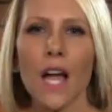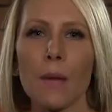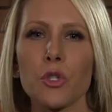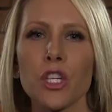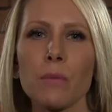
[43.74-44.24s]

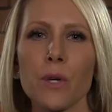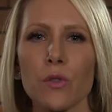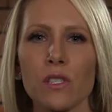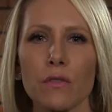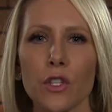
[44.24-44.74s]
I'm sure
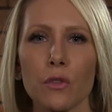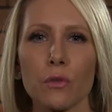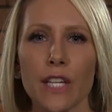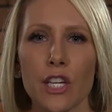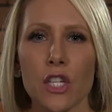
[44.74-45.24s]
most of you
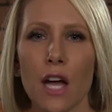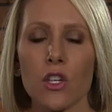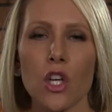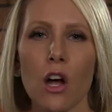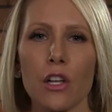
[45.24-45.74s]
reach out
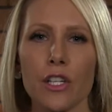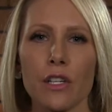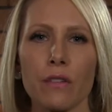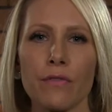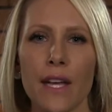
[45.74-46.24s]
to all of
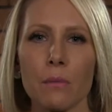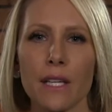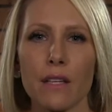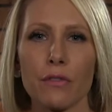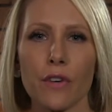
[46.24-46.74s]
your
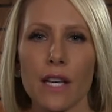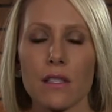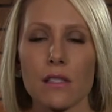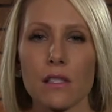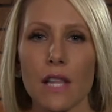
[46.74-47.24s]
family and
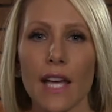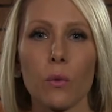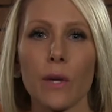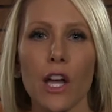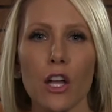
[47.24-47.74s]
friends like
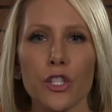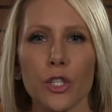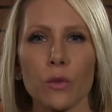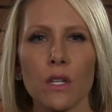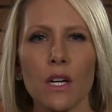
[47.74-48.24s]
we all
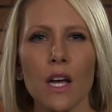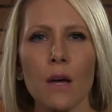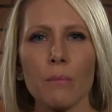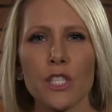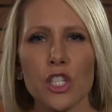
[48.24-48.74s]
do.
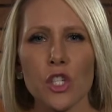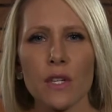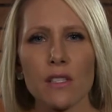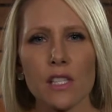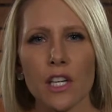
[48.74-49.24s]
But did you
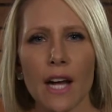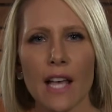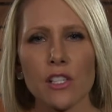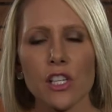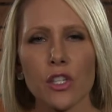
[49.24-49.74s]
consider
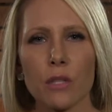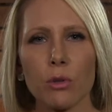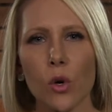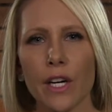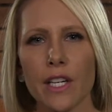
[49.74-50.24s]
asking your
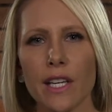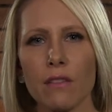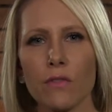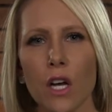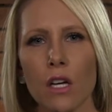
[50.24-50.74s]
employer to get
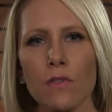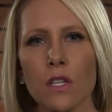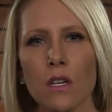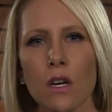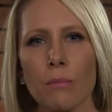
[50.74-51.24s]
involved?
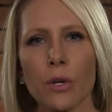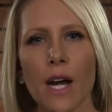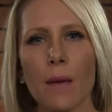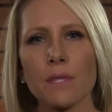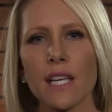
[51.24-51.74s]

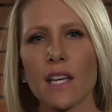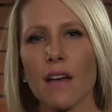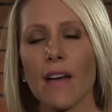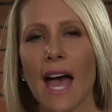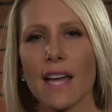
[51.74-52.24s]
Perhaps they could
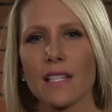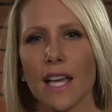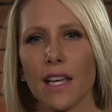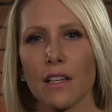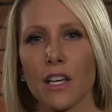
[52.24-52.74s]
have a hat
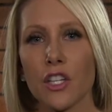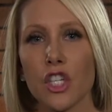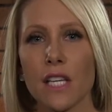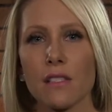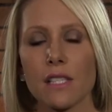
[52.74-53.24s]
day, a
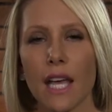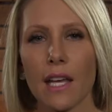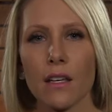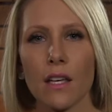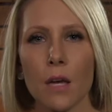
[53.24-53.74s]
jeans day,
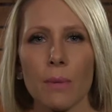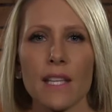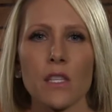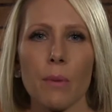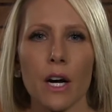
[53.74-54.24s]
a
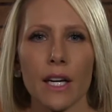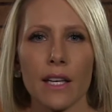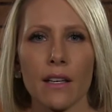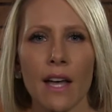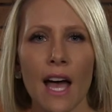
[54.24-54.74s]
pizza party,
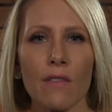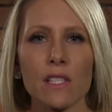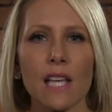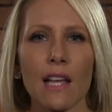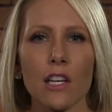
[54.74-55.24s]
have a
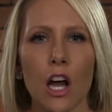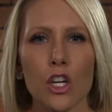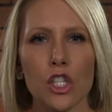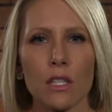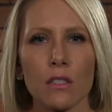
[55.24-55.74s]
silent auction.